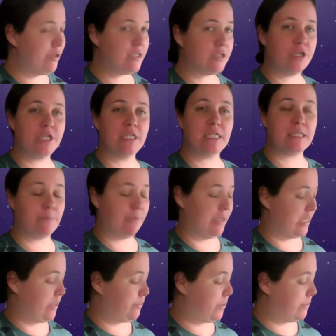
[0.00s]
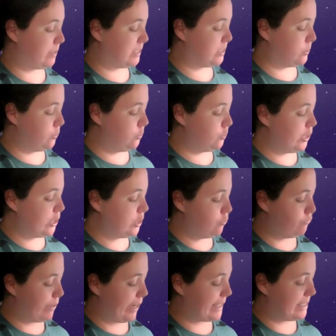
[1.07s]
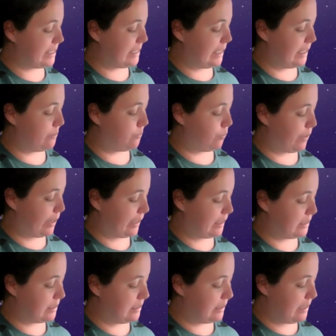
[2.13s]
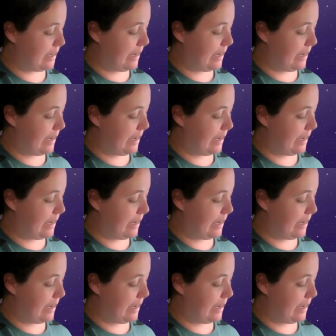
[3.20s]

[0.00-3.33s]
is going to disappear, but I'm still going to write it in brackets.